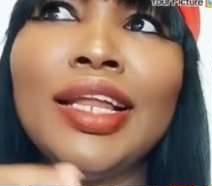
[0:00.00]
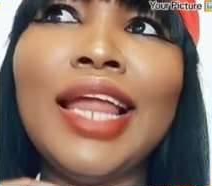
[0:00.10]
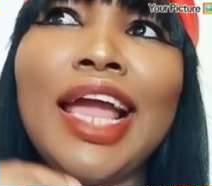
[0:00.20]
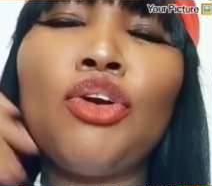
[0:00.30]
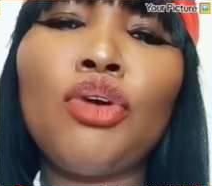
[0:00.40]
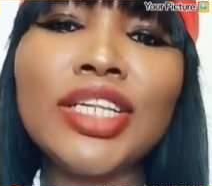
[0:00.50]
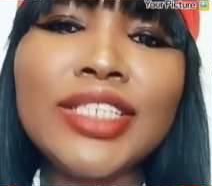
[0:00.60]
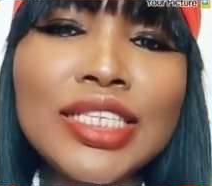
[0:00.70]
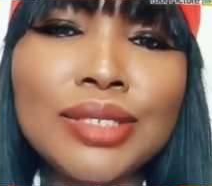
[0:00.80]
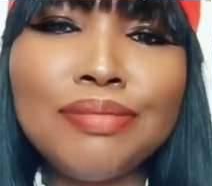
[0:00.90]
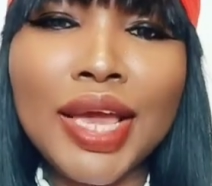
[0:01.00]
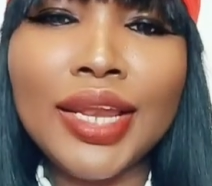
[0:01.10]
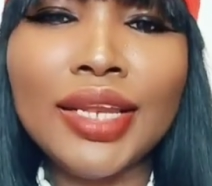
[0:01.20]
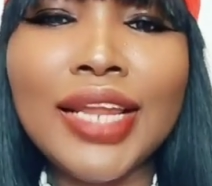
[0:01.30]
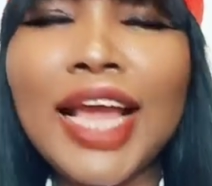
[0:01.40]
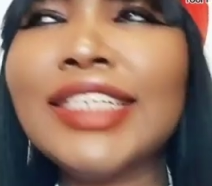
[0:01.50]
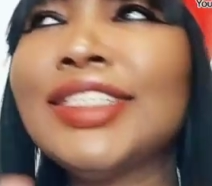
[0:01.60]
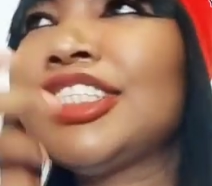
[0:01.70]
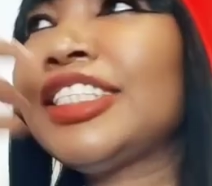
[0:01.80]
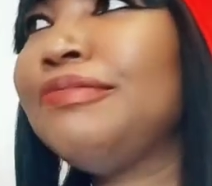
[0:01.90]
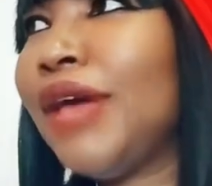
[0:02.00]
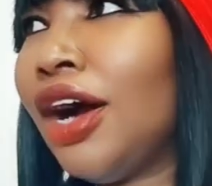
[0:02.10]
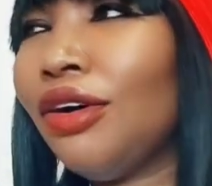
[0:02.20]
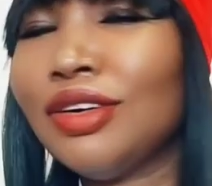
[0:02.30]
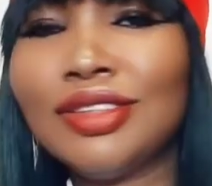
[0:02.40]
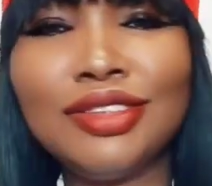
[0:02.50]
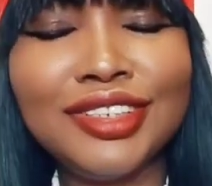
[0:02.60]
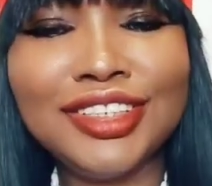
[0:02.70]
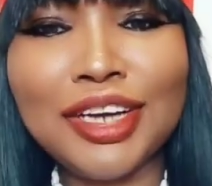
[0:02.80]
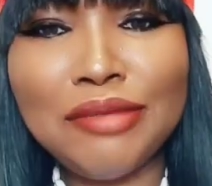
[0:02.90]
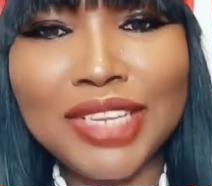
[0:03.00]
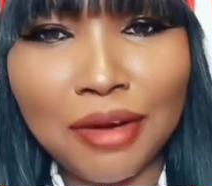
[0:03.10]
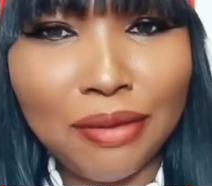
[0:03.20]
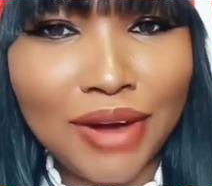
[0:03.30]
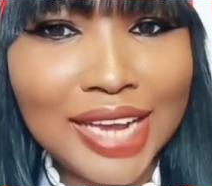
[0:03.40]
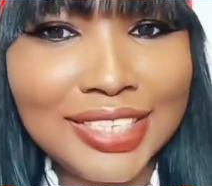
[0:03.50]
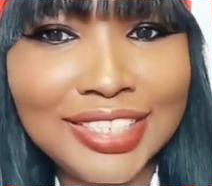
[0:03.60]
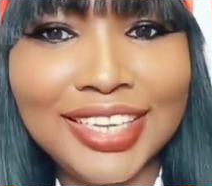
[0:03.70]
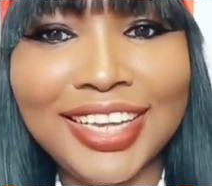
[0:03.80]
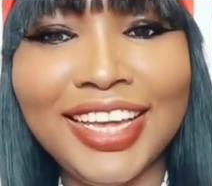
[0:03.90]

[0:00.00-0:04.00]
Like rotten smell, negative smell. Don't be surprised.